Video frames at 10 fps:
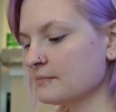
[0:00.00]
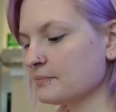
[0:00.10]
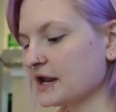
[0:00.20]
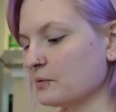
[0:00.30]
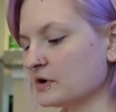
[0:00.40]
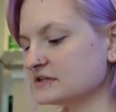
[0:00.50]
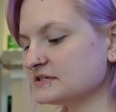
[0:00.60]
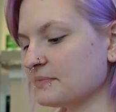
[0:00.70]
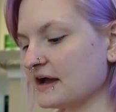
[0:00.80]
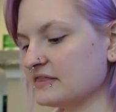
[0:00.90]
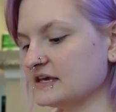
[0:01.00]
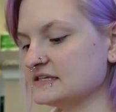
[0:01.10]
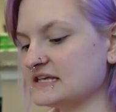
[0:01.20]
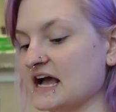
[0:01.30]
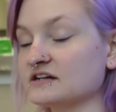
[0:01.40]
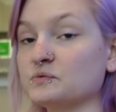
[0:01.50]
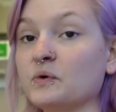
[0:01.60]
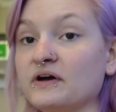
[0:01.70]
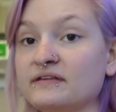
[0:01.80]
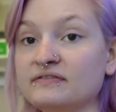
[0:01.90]
but I wanted to buy the exact
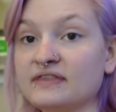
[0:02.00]
one